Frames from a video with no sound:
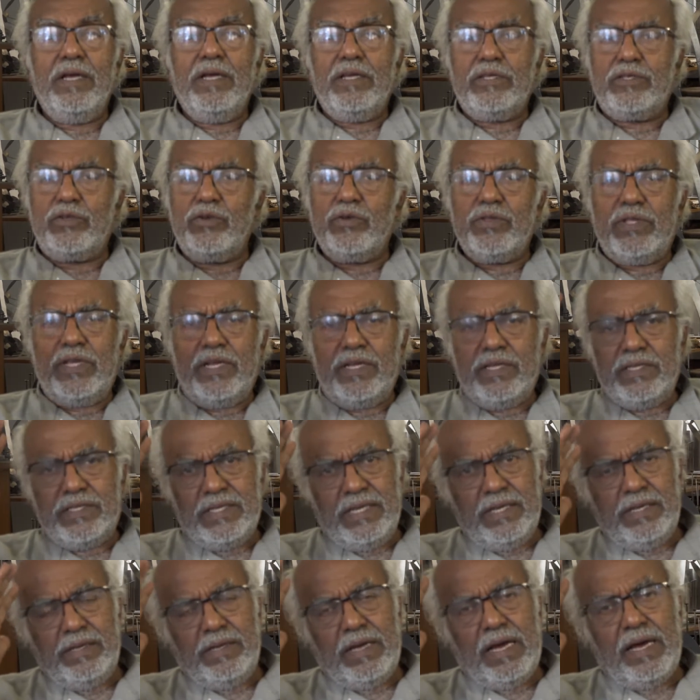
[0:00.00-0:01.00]
So there is
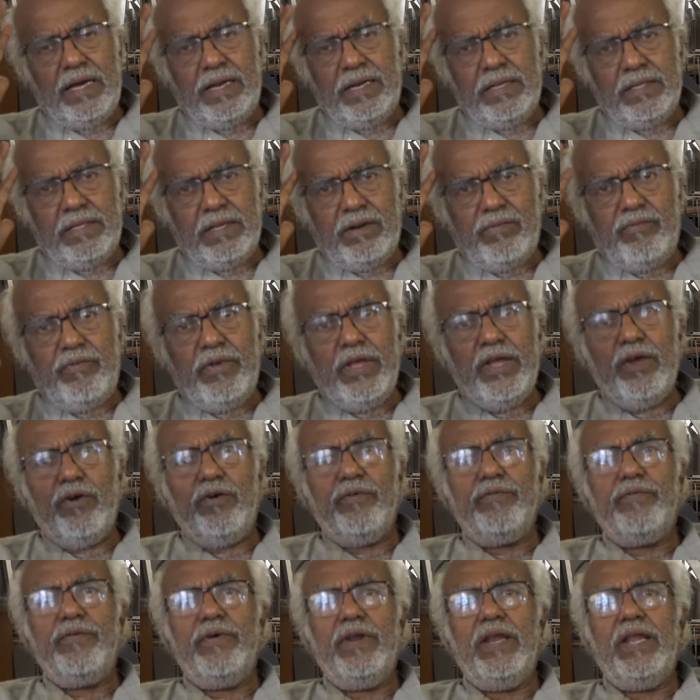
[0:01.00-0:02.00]
another way
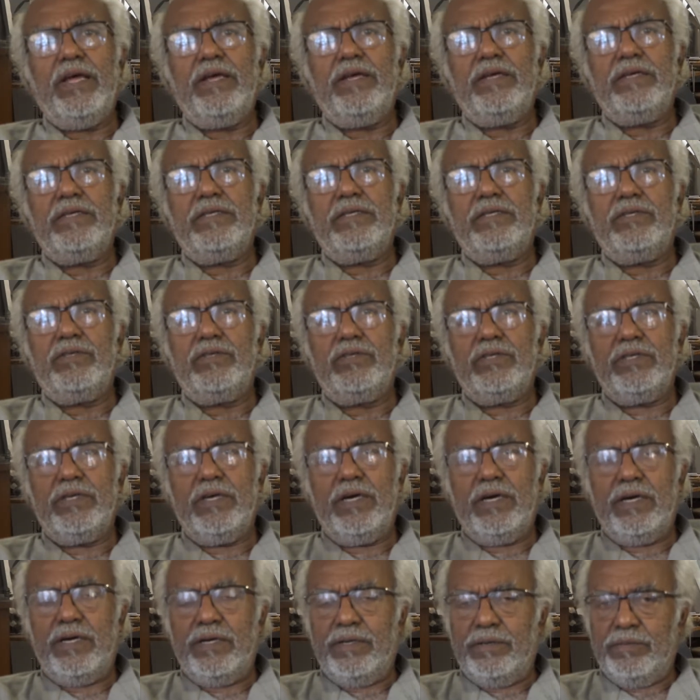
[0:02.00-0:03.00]
of, you
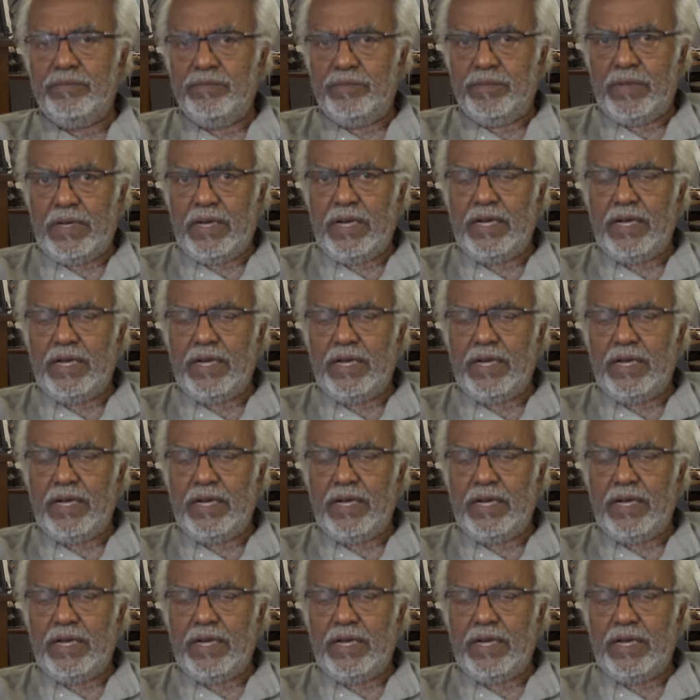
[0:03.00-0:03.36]
know,